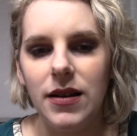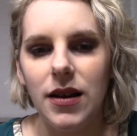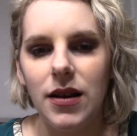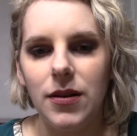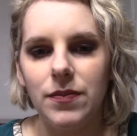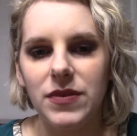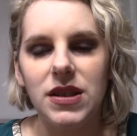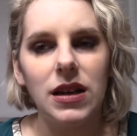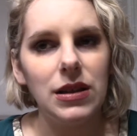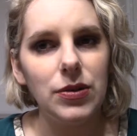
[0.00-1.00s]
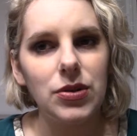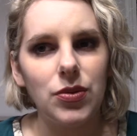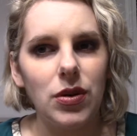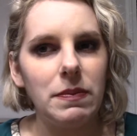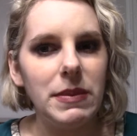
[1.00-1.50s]
to dilute
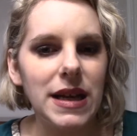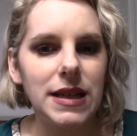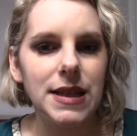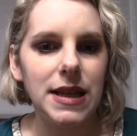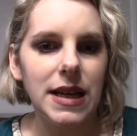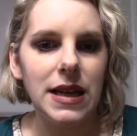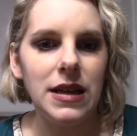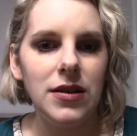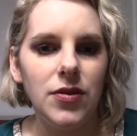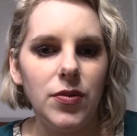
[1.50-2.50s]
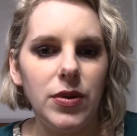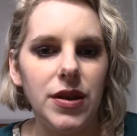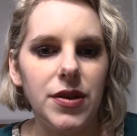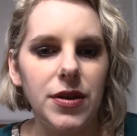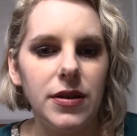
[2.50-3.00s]
or mix in
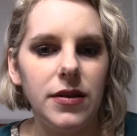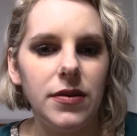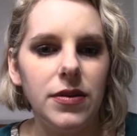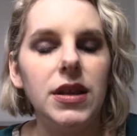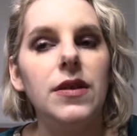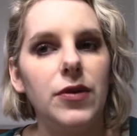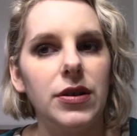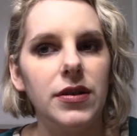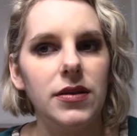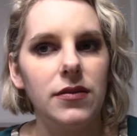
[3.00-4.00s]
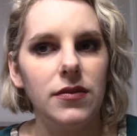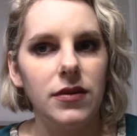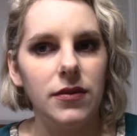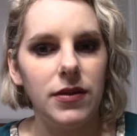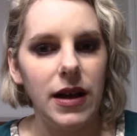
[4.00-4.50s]
with the different
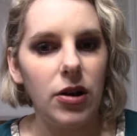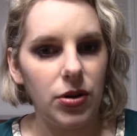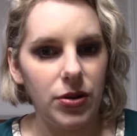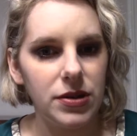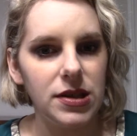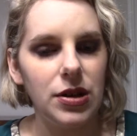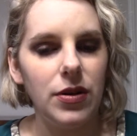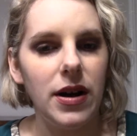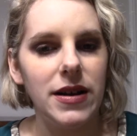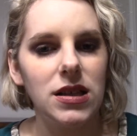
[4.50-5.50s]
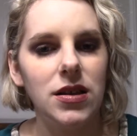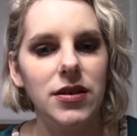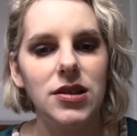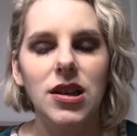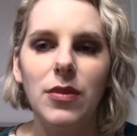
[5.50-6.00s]
alcohols. So
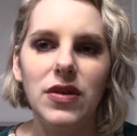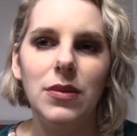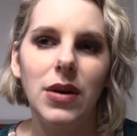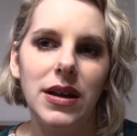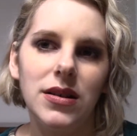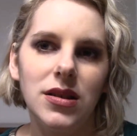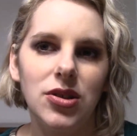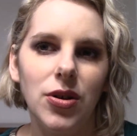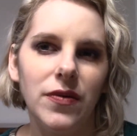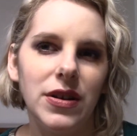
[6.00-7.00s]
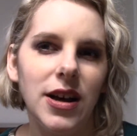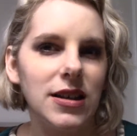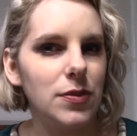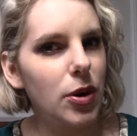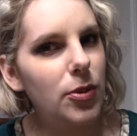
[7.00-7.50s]
some of them might dissolve in
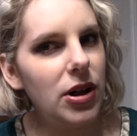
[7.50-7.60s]
isopropyl